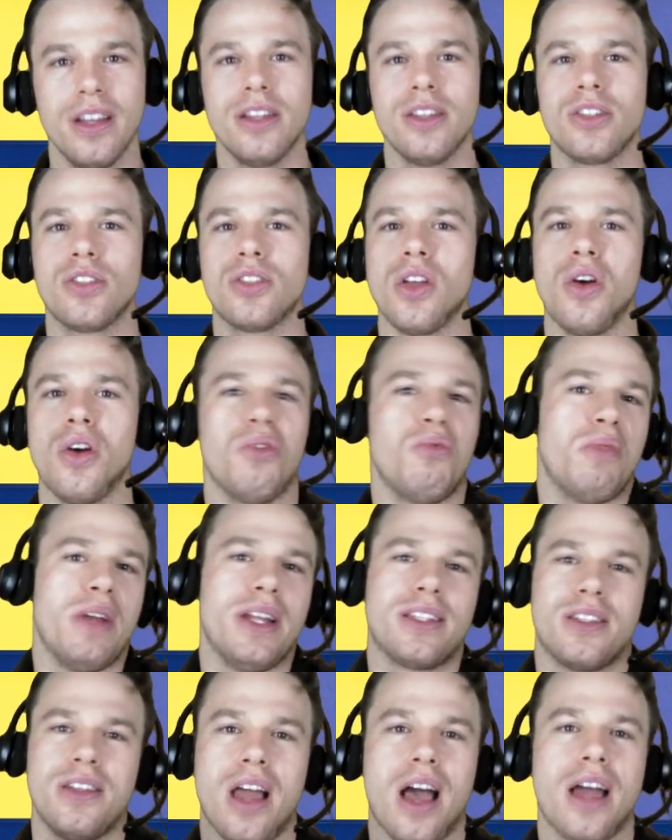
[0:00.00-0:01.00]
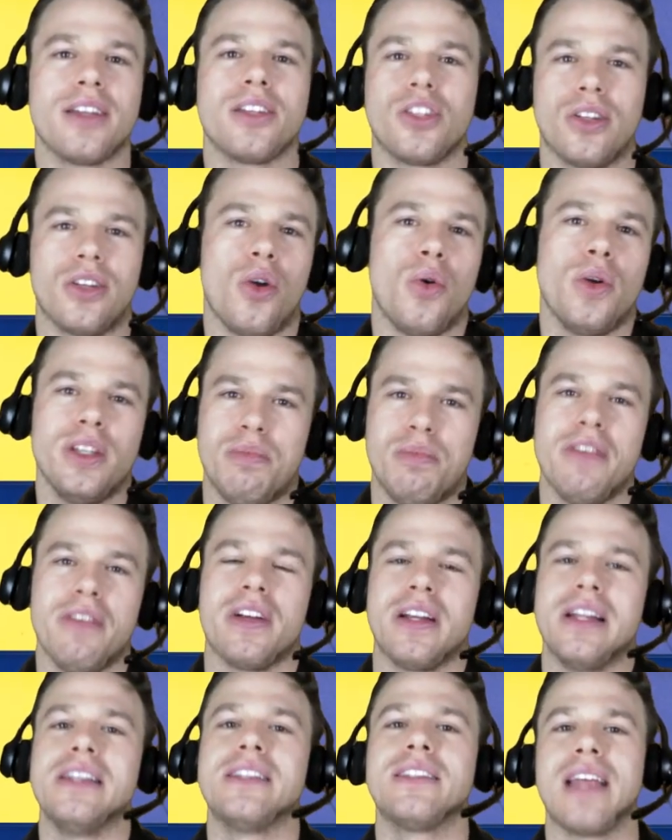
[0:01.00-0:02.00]
So it's not going to be a
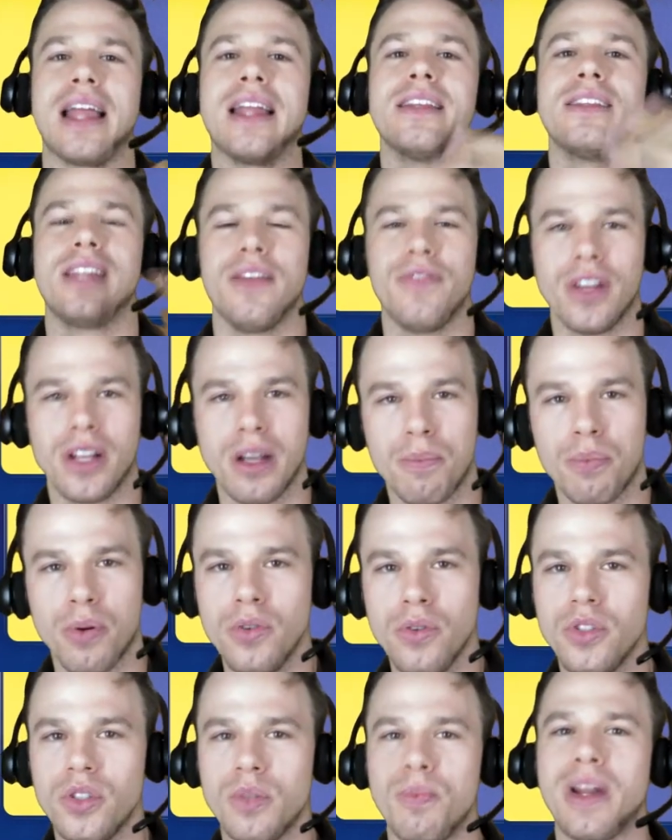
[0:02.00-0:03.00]
very scientific approach,